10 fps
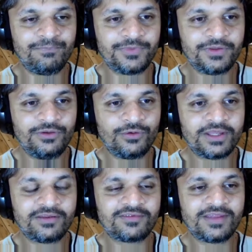you
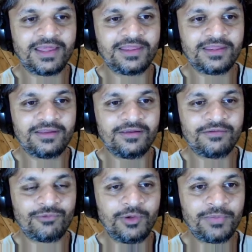can say
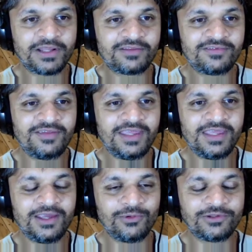if we picked c
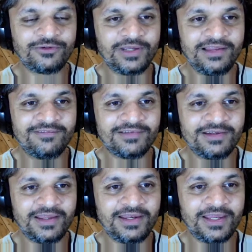equal to 11
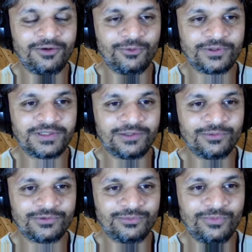and n naught
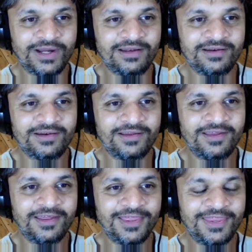equal to 1,
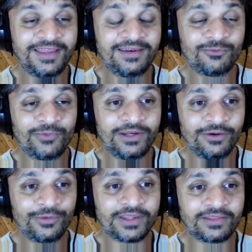then we
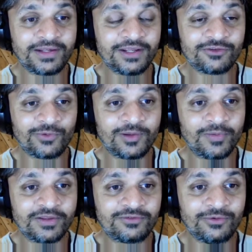know that 3n squared
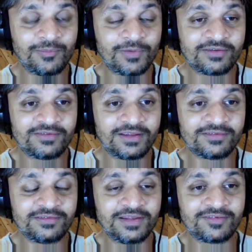plus 2n plus
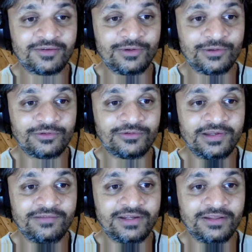6 is less than or equal to
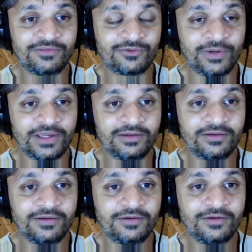11n squared
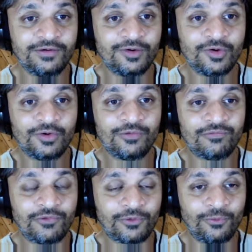
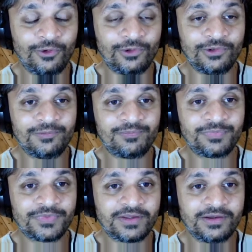for all
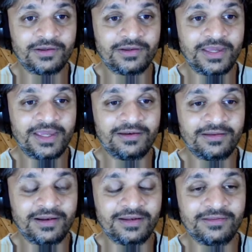n
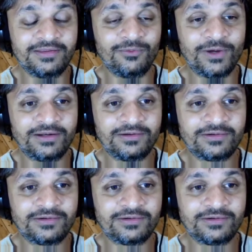greater than 1.